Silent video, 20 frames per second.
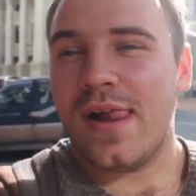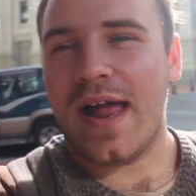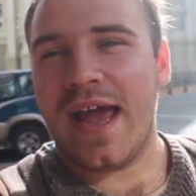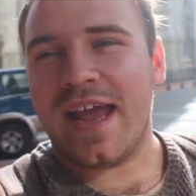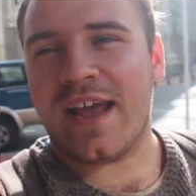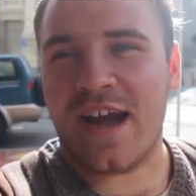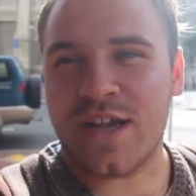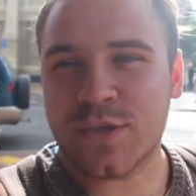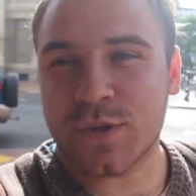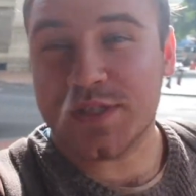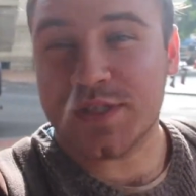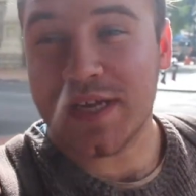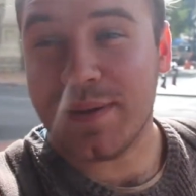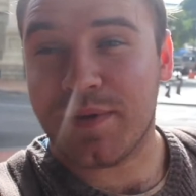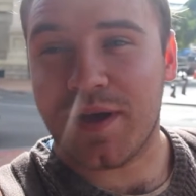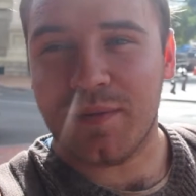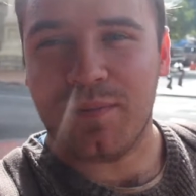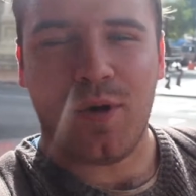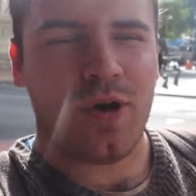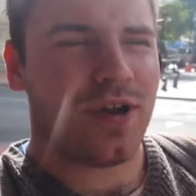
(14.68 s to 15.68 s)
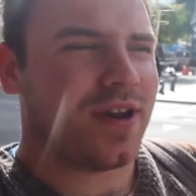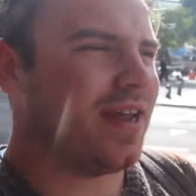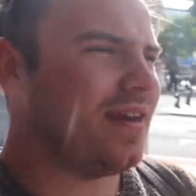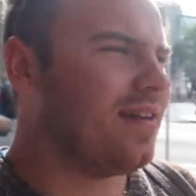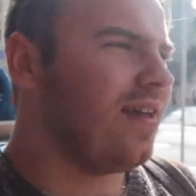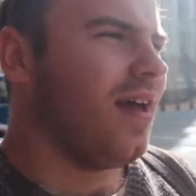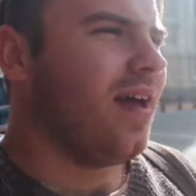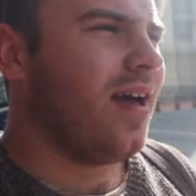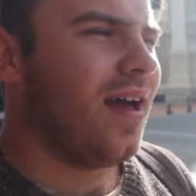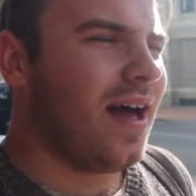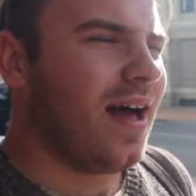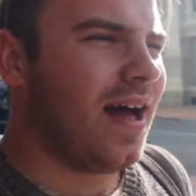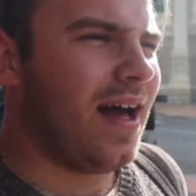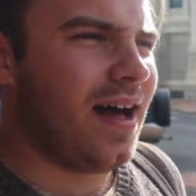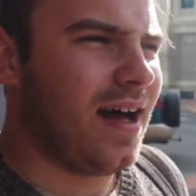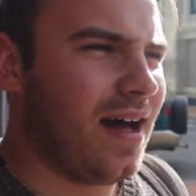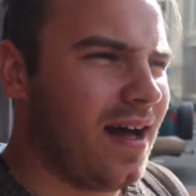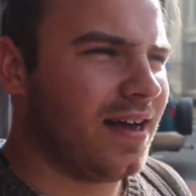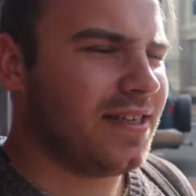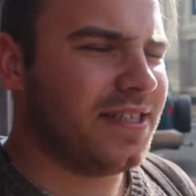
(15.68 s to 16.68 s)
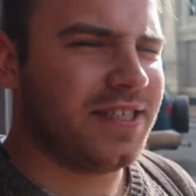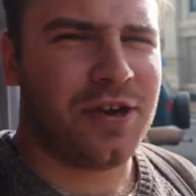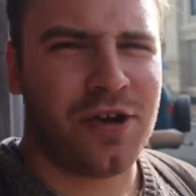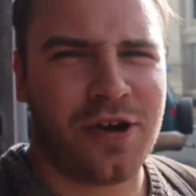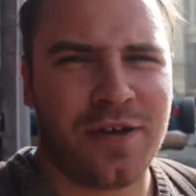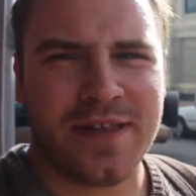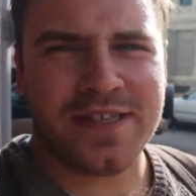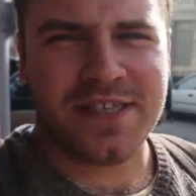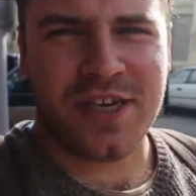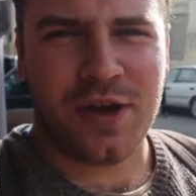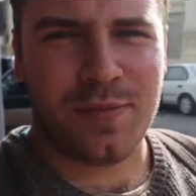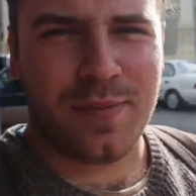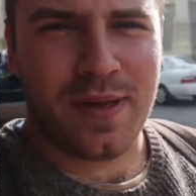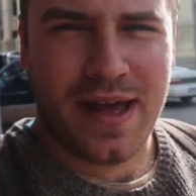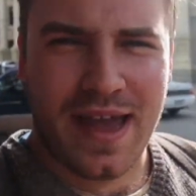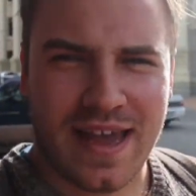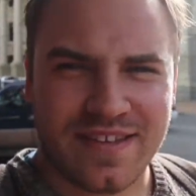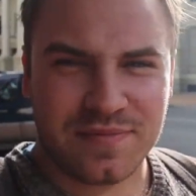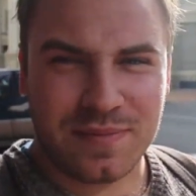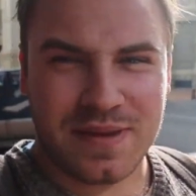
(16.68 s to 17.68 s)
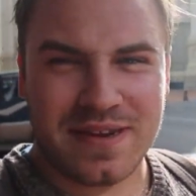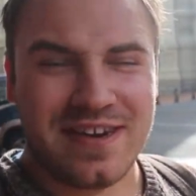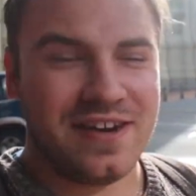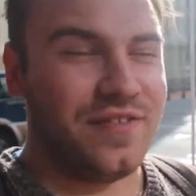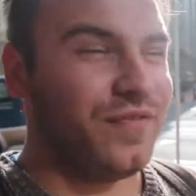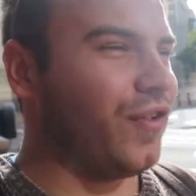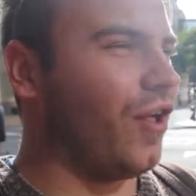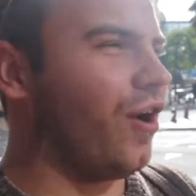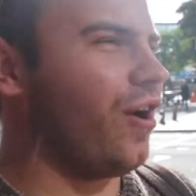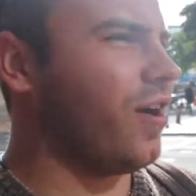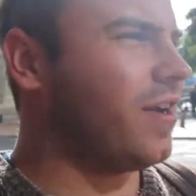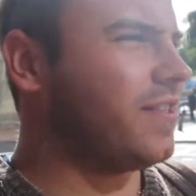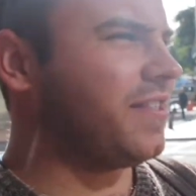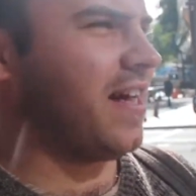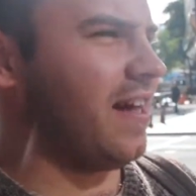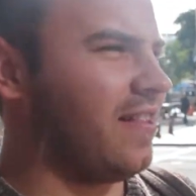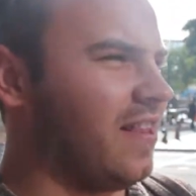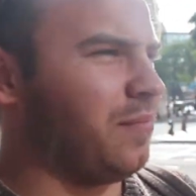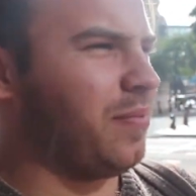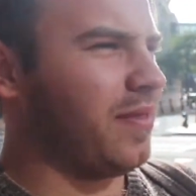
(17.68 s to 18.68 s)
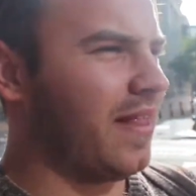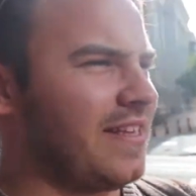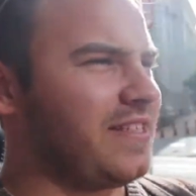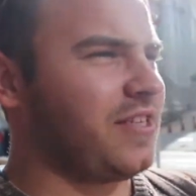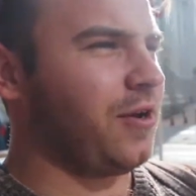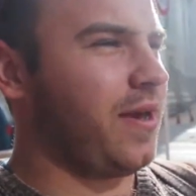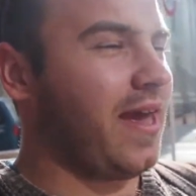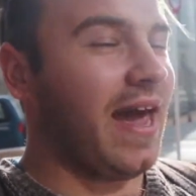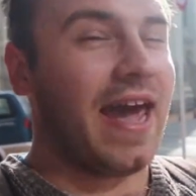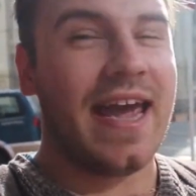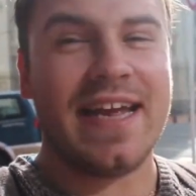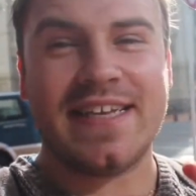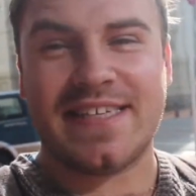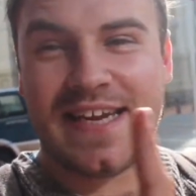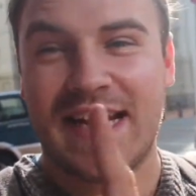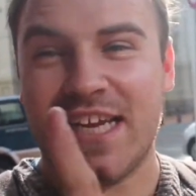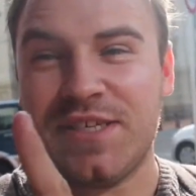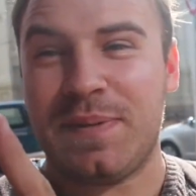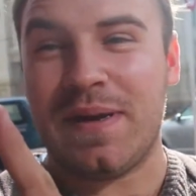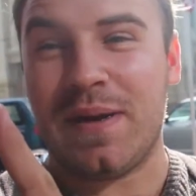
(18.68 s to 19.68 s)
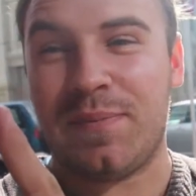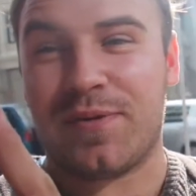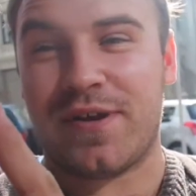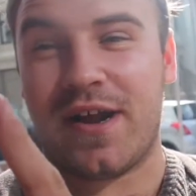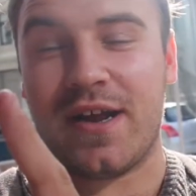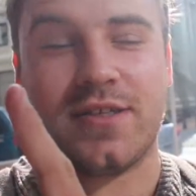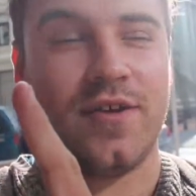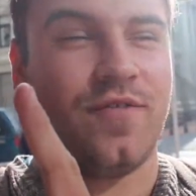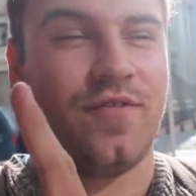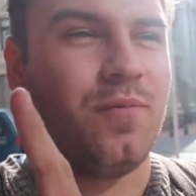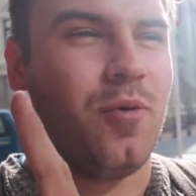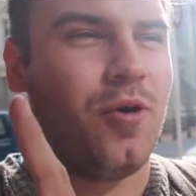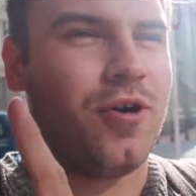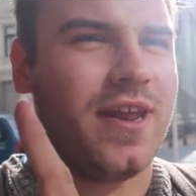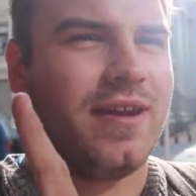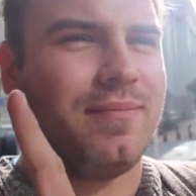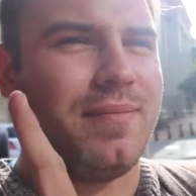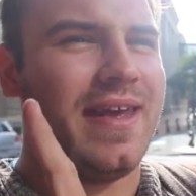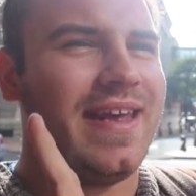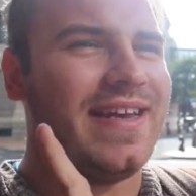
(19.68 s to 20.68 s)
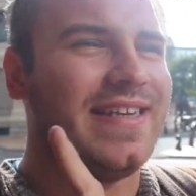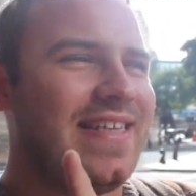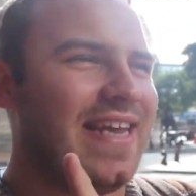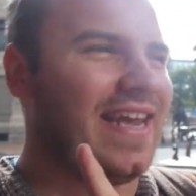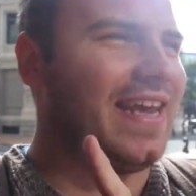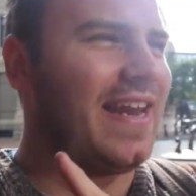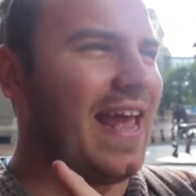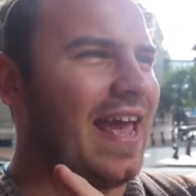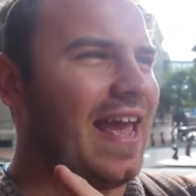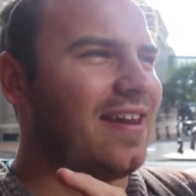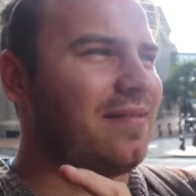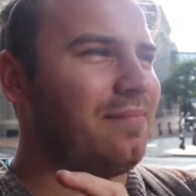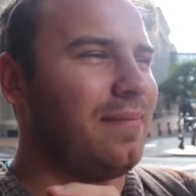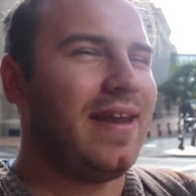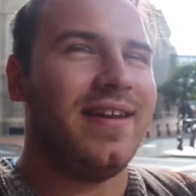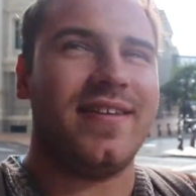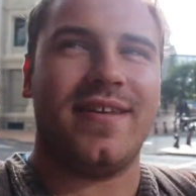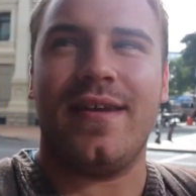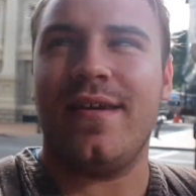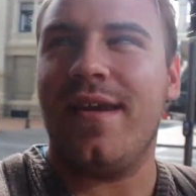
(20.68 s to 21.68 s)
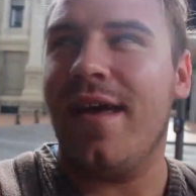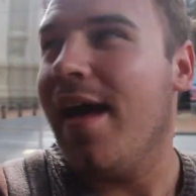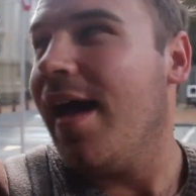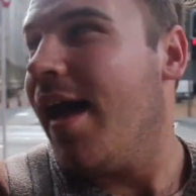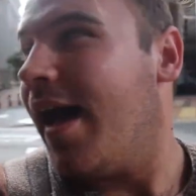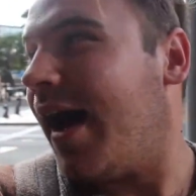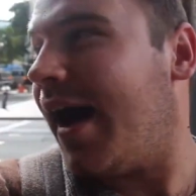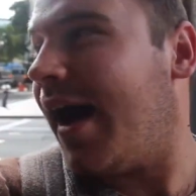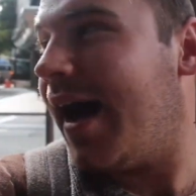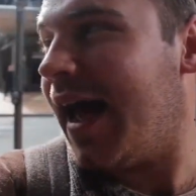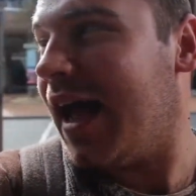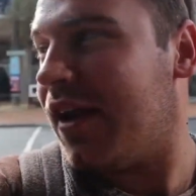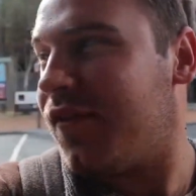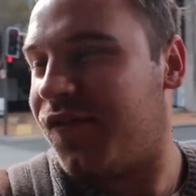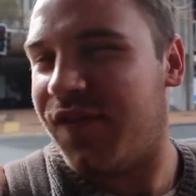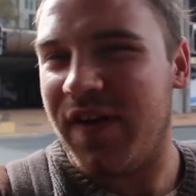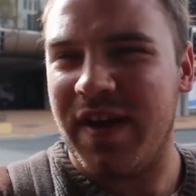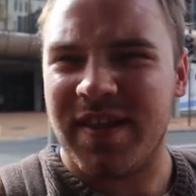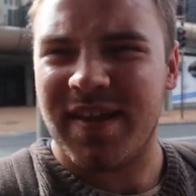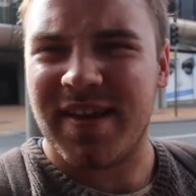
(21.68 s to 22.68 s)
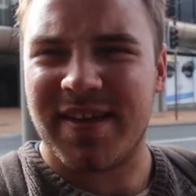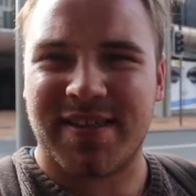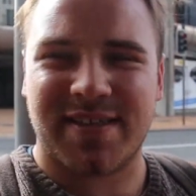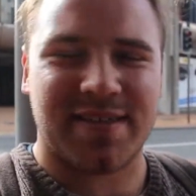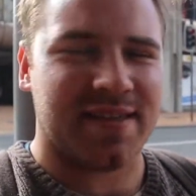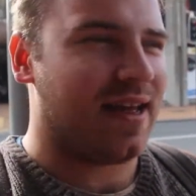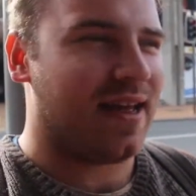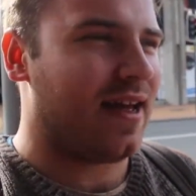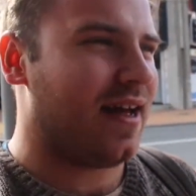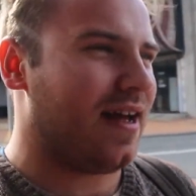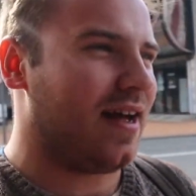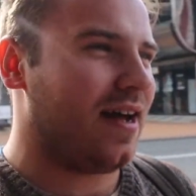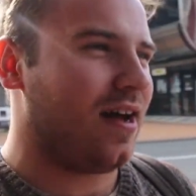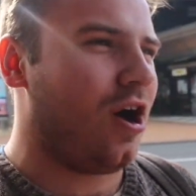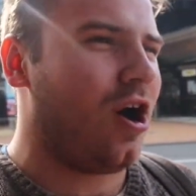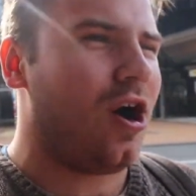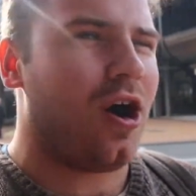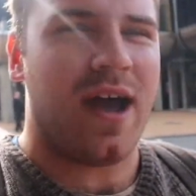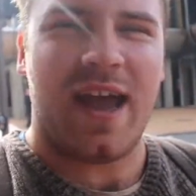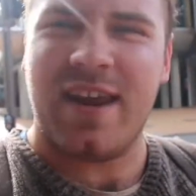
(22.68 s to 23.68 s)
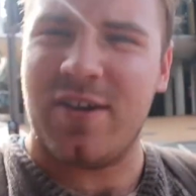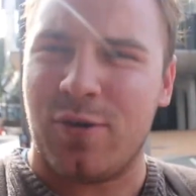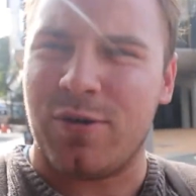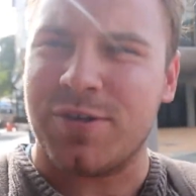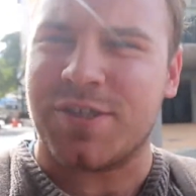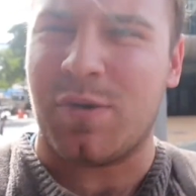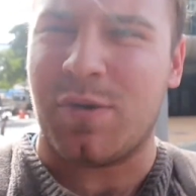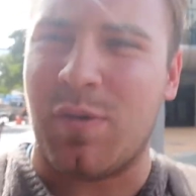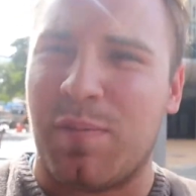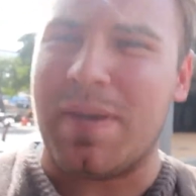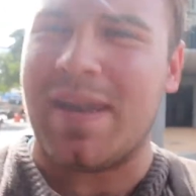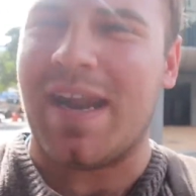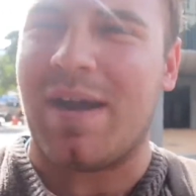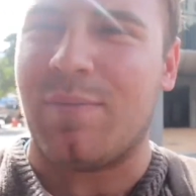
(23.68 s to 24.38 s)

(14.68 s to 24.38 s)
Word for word: Hey guys, what's up? Good morning. Uh, sorry there's no, there hasn't been any vlogs lately, but that's okay. Today's been a productive morning. Me and Dean had a meeting uh, at Felix. Uh, oh, and also we met